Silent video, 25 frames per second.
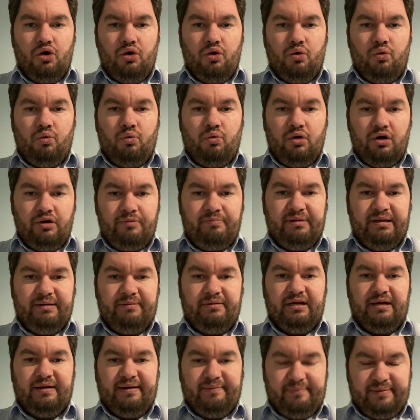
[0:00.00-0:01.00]
would be
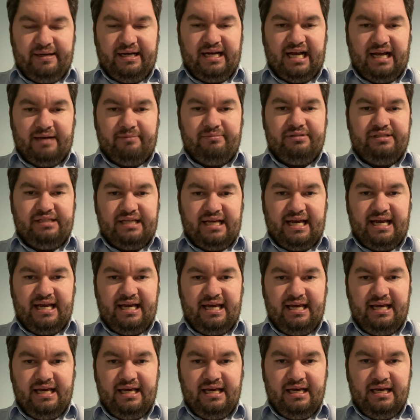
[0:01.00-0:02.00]
to perhaps
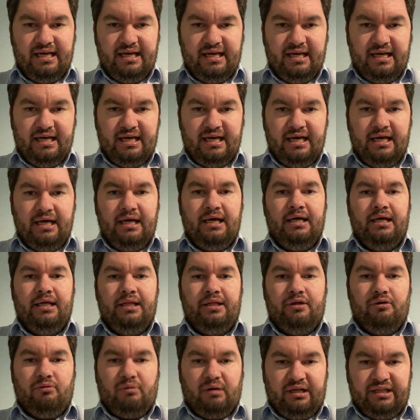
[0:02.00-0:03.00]
say
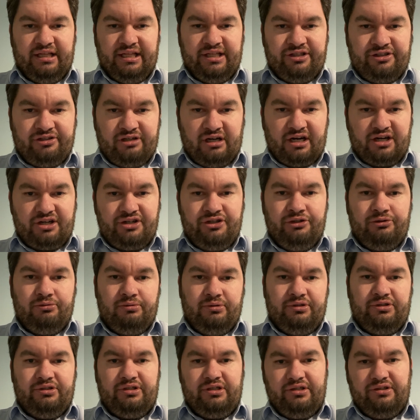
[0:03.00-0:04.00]
that while the instructions would
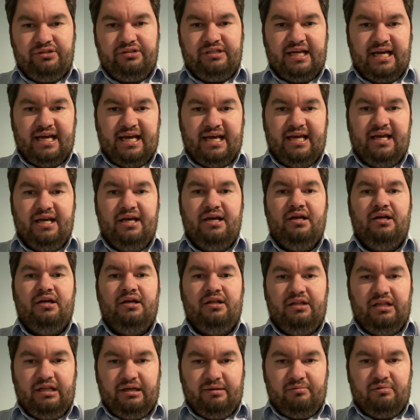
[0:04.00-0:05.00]
still say
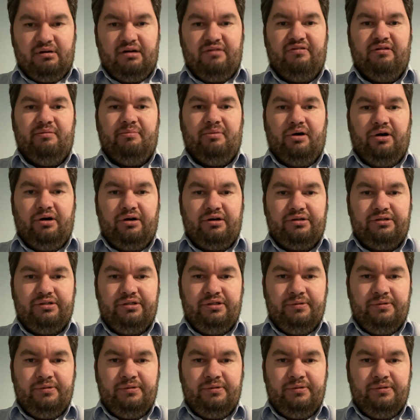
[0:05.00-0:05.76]
number every box,